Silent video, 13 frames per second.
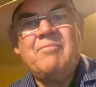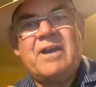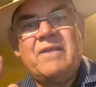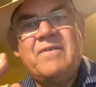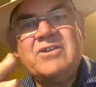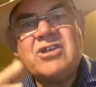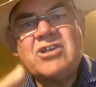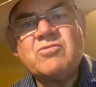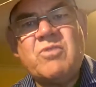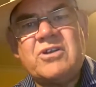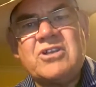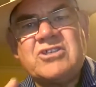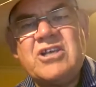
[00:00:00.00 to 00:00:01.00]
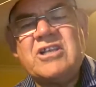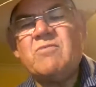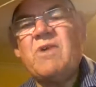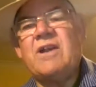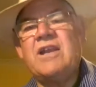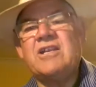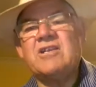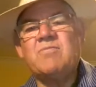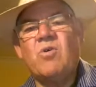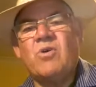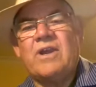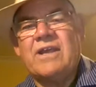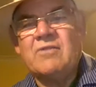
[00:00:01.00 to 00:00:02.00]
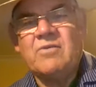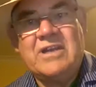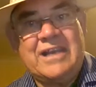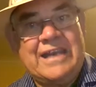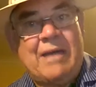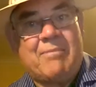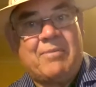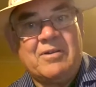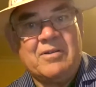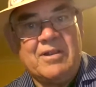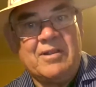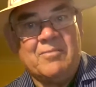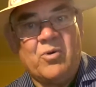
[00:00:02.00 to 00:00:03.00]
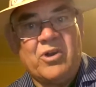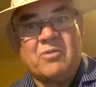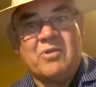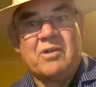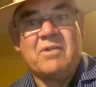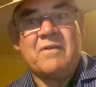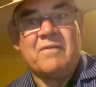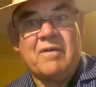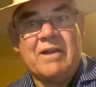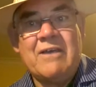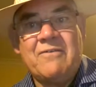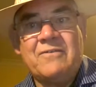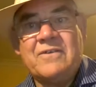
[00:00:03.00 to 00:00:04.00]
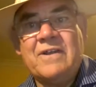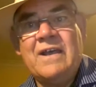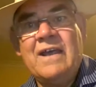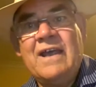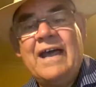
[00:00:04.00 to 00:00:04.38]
But if you just want to see the one each morning, when you get up in the morning, want a bit of a lift,